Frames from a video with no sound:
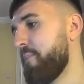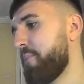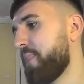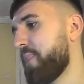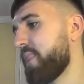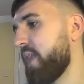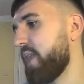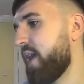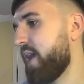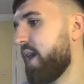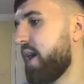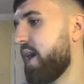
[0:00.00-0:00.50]

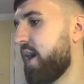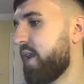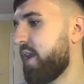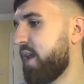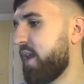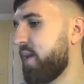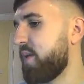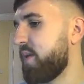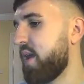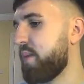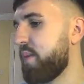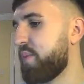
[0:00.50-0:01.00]
And
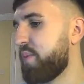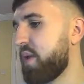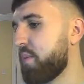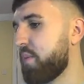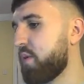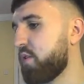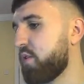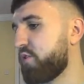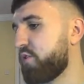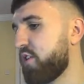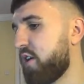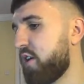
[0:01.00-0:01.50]
big
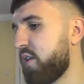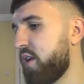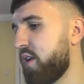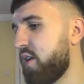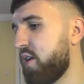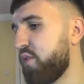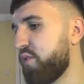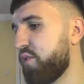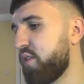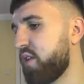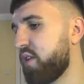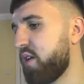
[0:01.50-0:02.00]
push on now
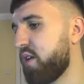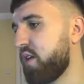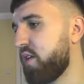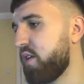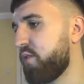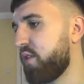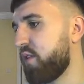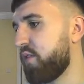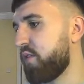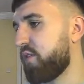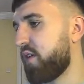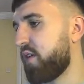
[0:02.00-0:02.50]
for the
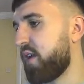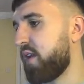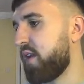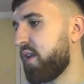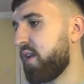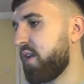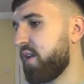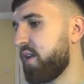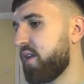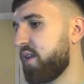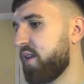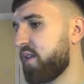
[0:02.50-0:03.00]
final
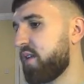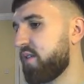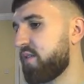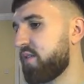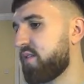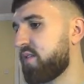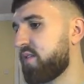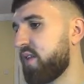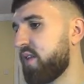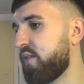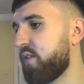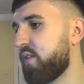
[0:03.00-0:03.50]

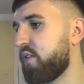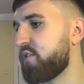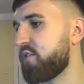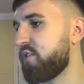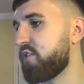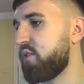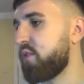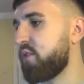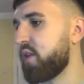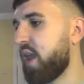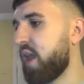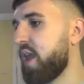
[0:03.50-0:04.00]
7 or so
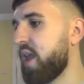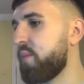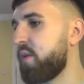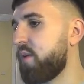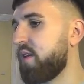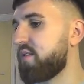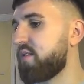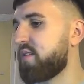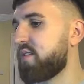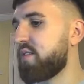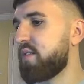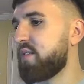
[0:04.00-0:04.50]
game
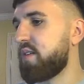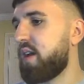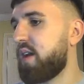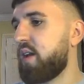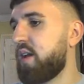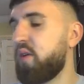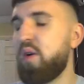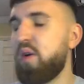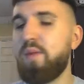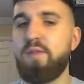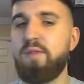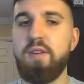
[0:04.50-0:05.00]
weeks, and
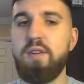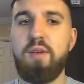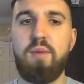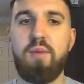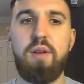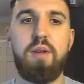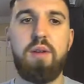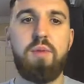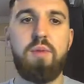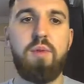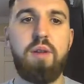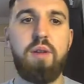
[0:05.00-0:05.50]
hopefully
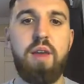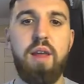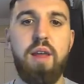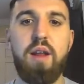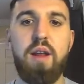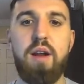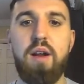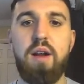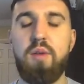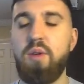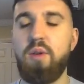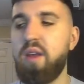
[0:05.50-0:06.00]
we'll get
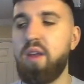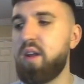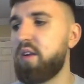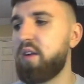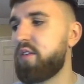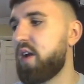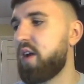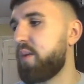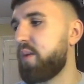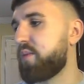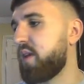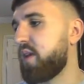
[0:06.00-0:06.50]
our
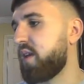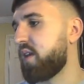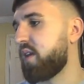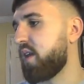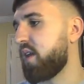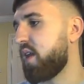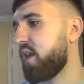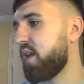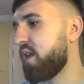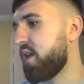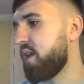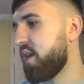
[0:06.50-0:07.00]
top
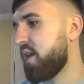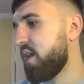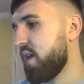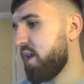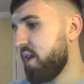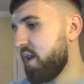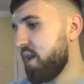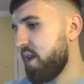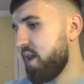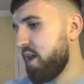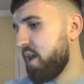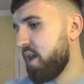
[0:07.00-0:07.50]

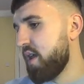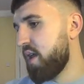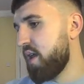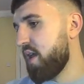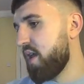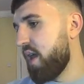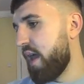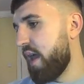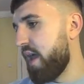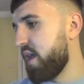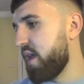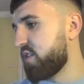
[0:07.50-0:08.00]

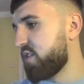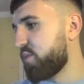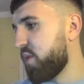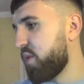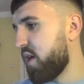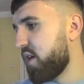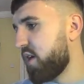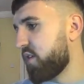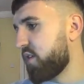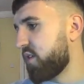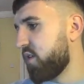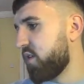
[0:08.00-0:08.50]
10k spot.
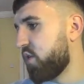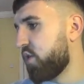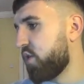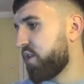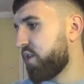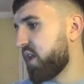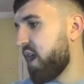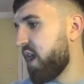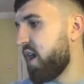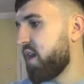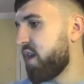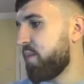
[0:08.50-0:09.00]

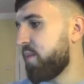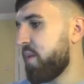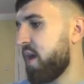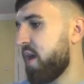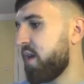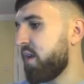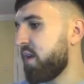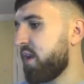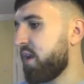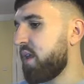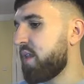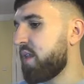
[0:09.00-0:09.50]
Odegaard or
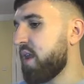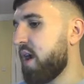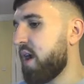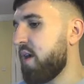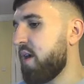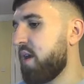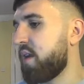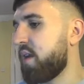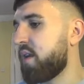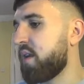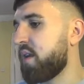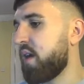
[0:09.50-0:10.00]
Martinelli, Darren?
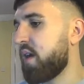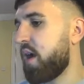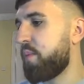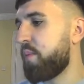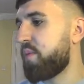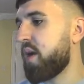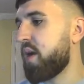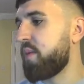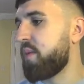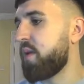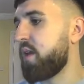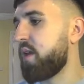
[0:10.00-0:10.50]
I'd
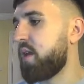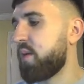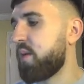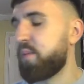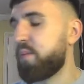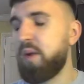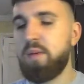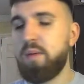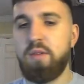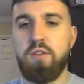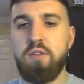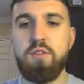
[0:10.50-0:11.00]
probably
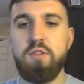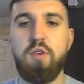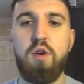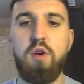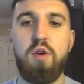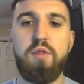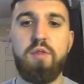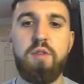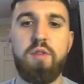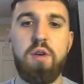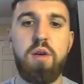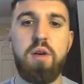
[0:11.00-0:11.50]
just go
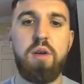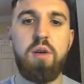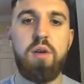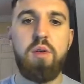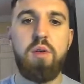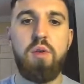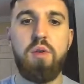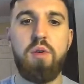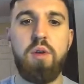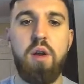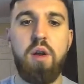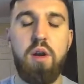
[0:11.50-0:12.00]
for
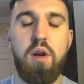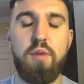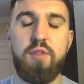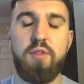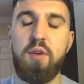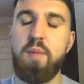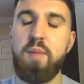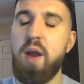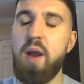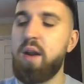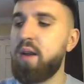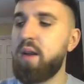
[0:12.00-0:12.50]

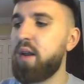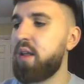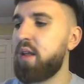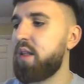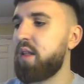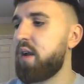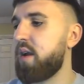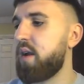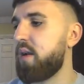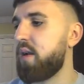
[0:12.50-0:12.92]
Martinelli there.